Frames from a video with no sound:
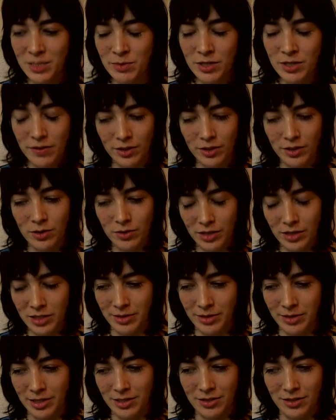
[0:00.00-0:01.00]
your own
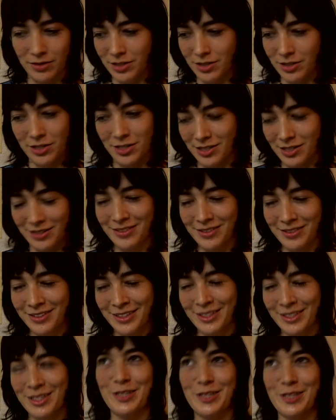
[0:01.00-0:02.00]
experience too. It's just
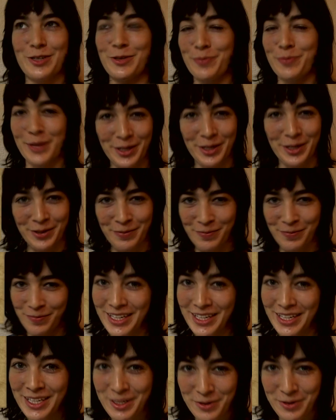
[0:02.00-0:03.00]
better.
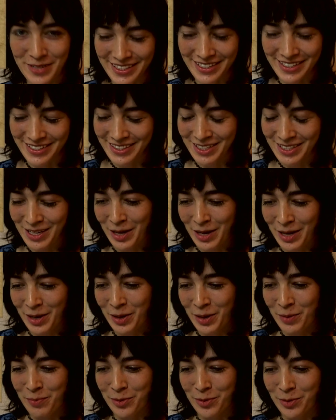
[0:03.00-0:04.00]
Anyways,
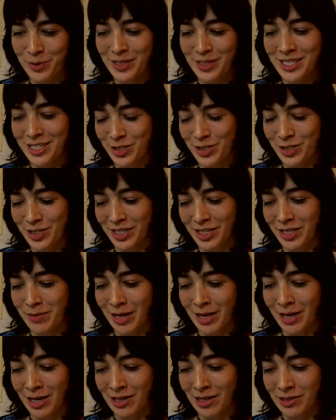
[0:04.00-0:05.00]
but what's interesting
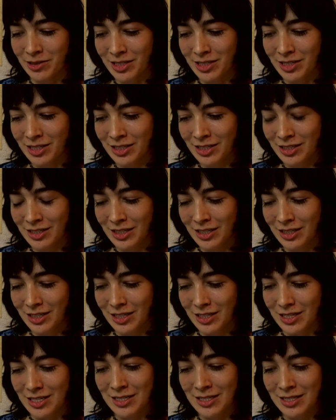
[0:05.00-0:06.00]
about
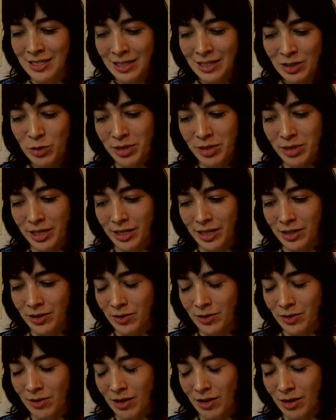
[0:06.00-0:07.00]
the single-player
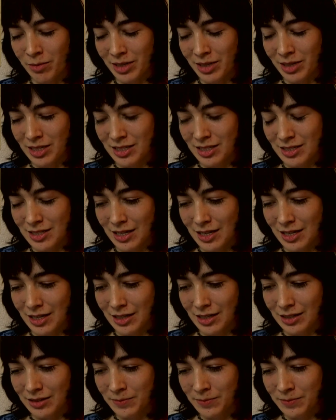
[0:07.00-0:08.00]
co-op is
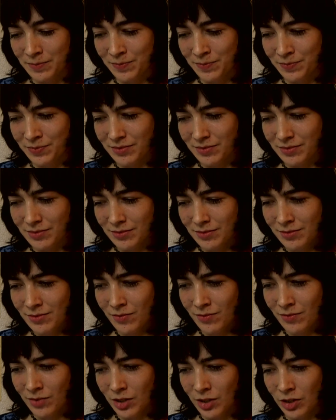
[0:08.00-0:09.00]
that
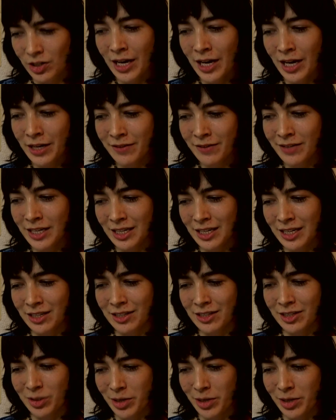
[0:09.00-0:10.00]
you're kind of getting a
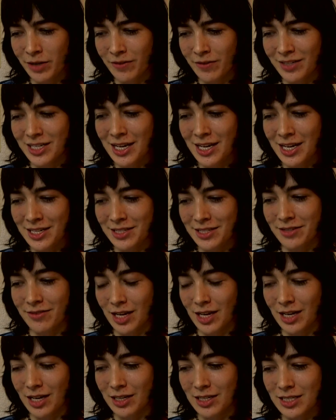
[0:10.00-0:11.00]
little bit of a taste of
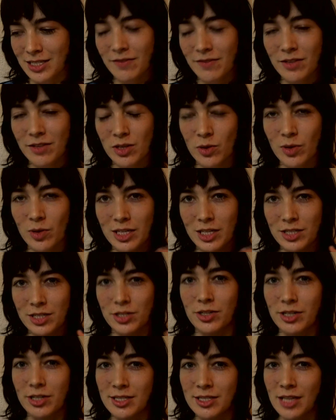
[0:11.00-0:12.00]
that, because even though it is
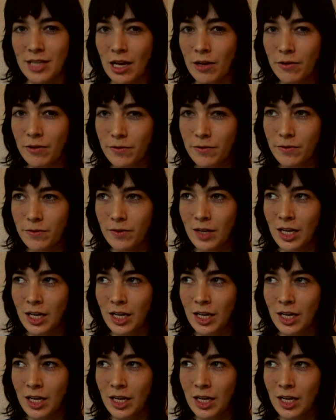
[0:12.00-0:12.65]
yourself,